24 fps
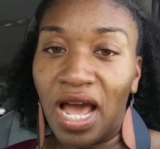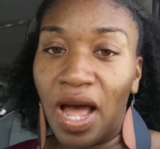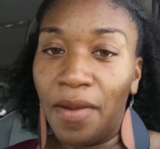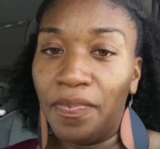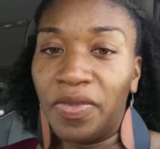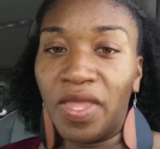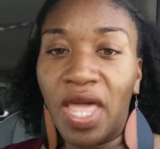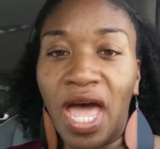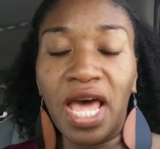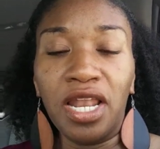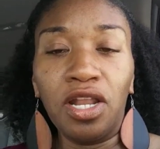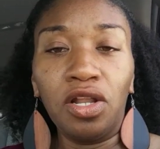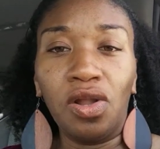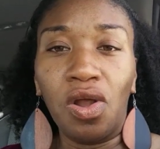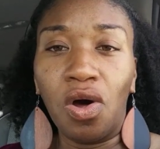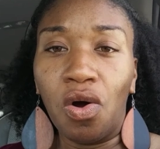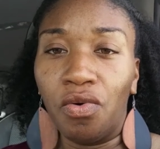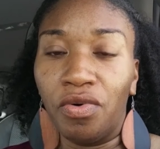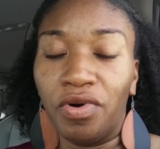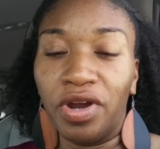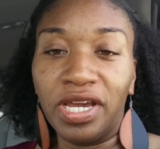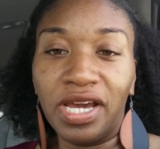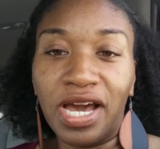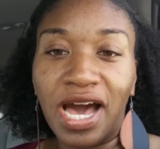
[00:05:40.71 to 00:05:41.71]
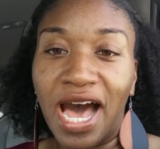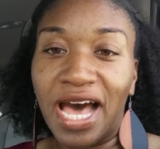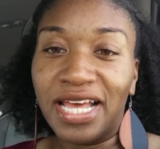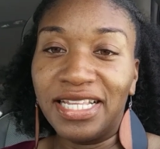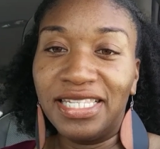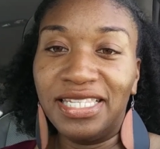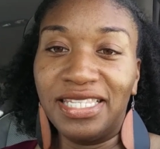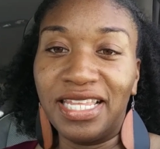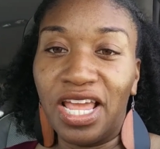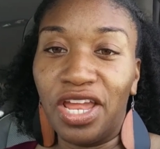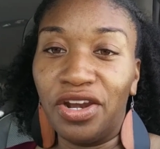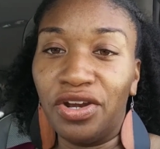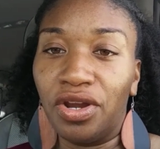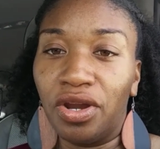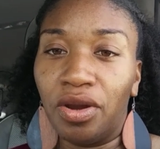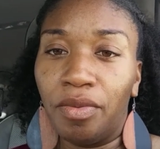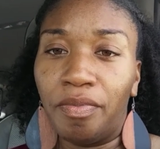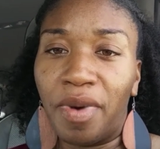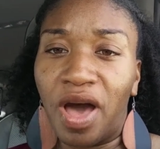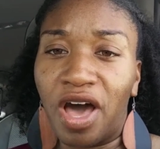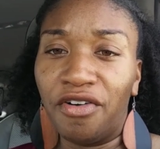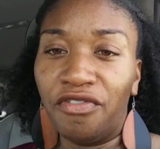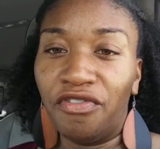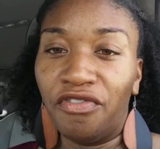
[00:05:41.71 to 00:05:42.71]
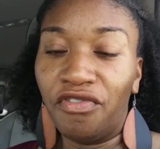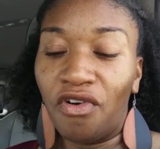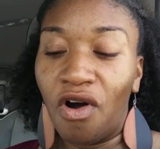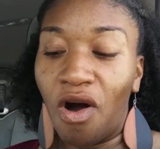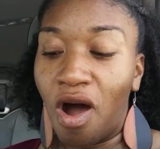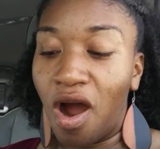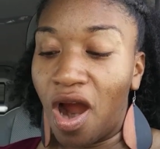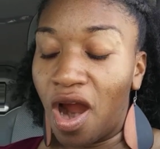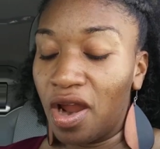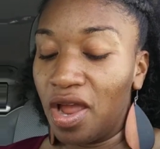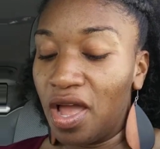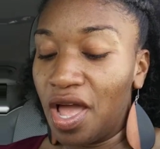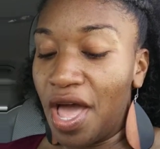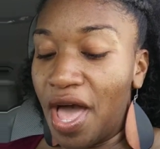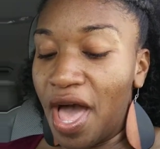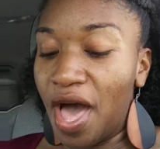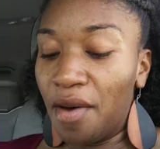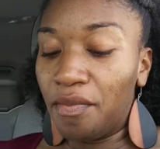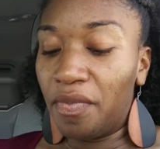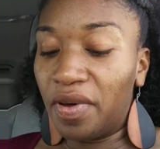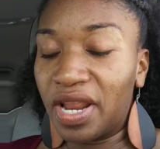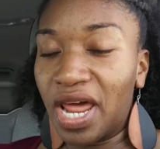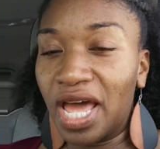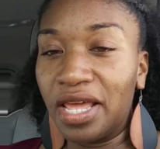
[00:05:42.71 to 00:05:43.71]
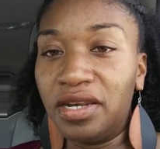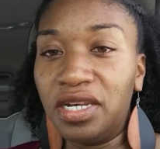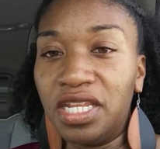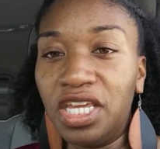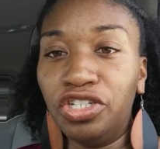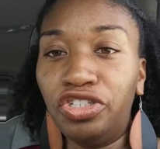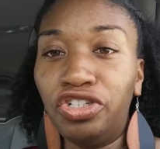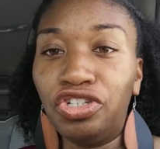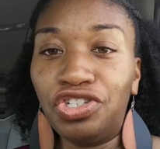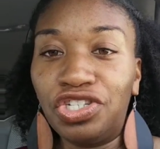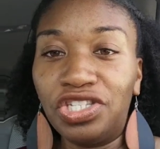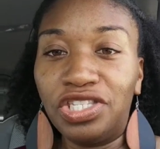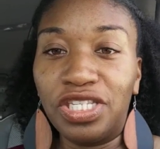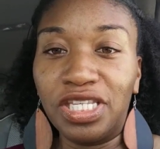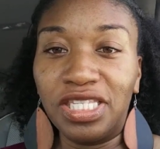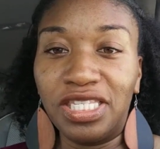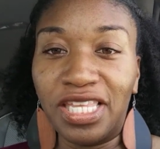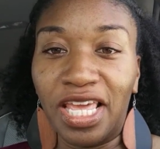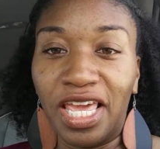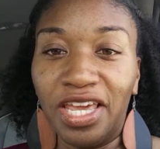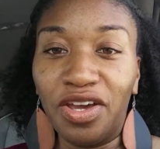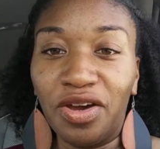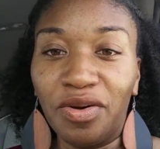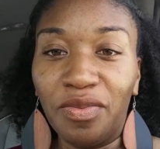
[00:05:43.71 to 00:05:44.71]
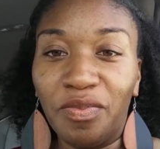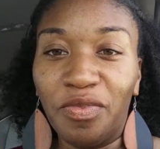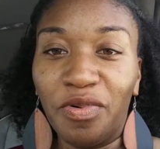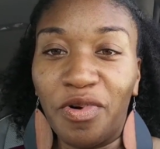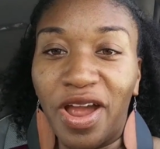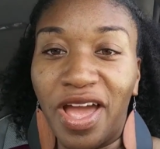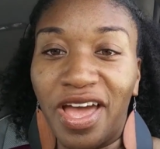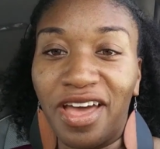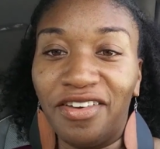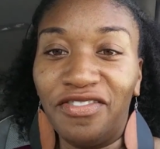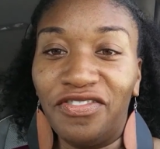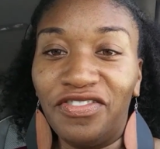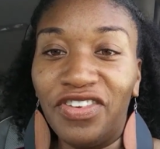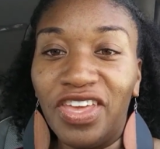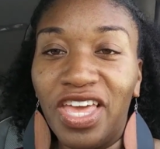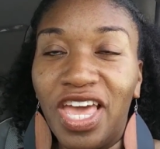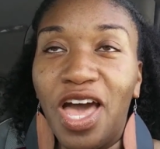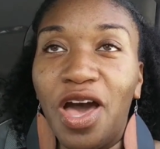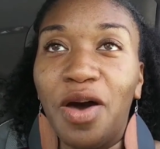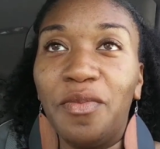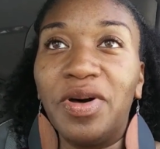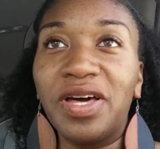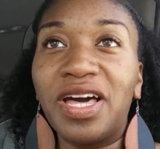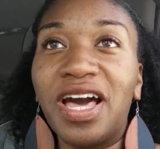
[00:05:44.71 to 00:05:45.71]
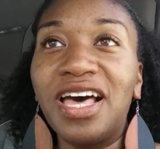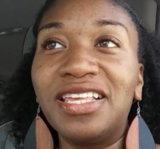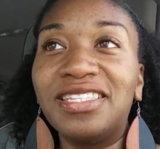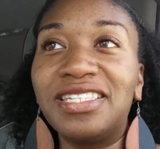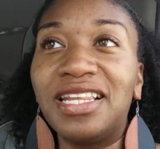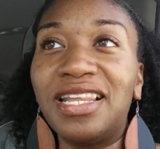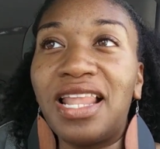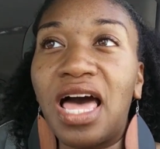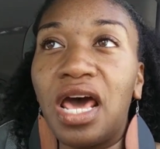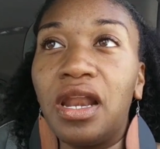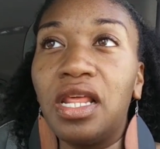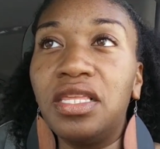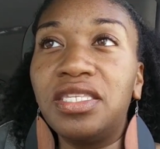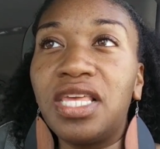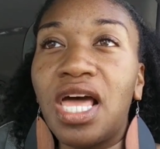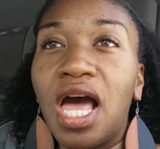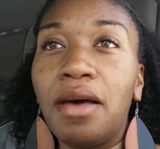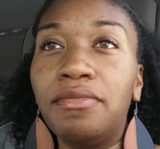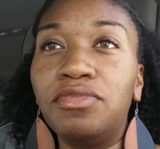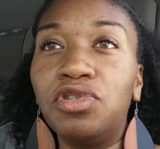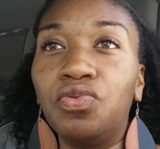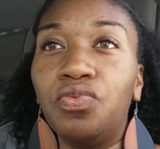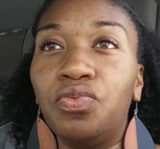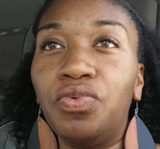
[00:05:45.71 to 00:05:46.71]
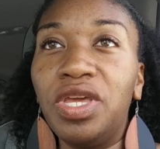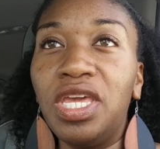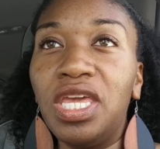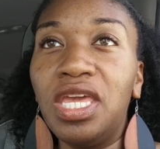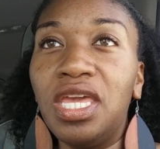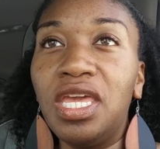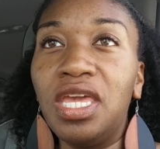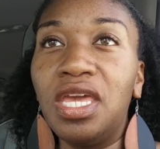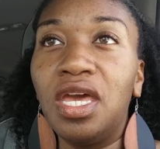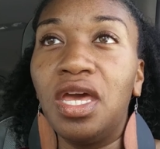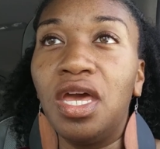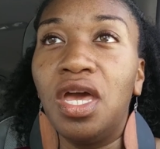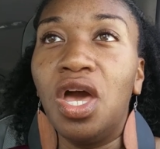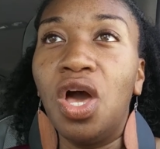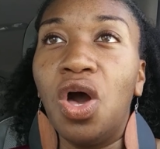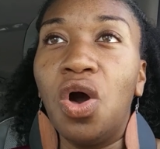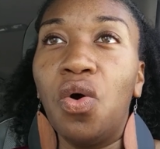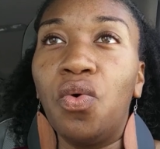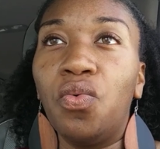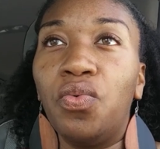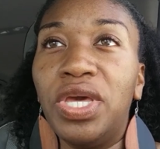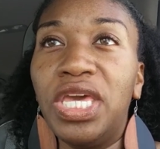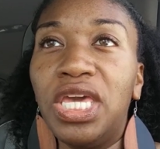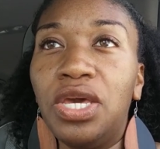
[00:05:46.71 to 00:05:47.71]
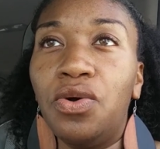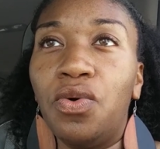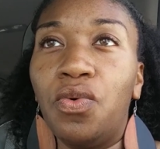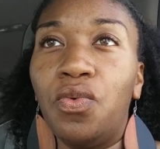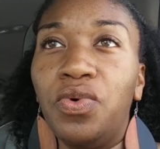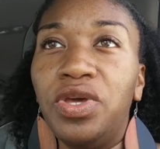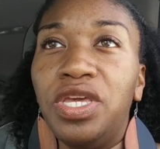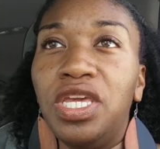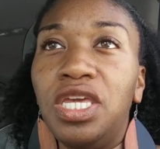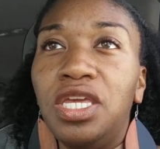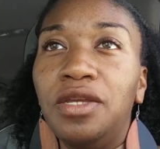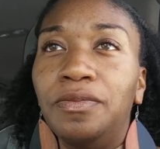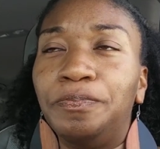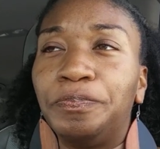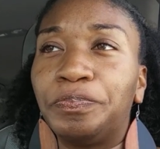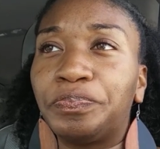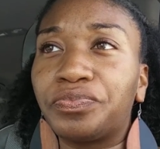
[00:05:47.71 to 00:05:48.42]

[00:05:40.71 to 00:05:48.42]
I'm not lowering God's standard by far, but I need you just to take a breath because a lot of times we we we